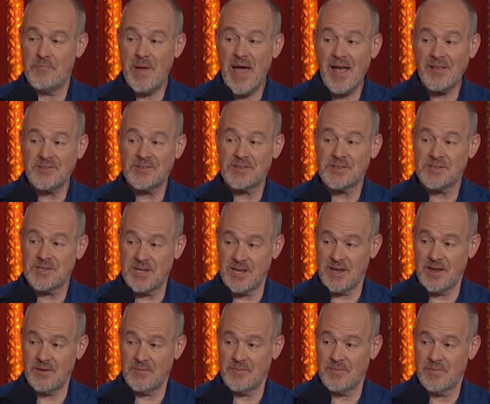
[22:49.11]
best
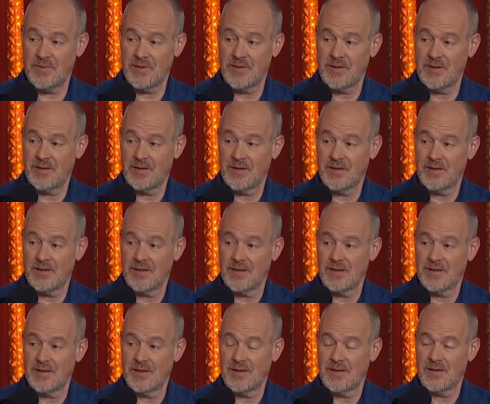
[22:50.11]
team
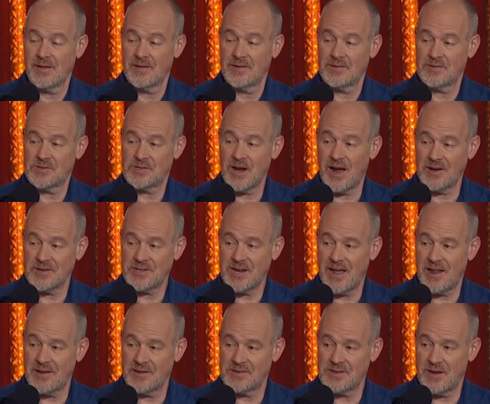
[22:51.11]
Josh
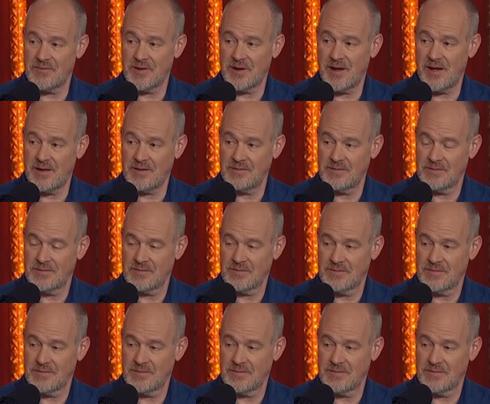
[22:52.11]
Allen's ever had?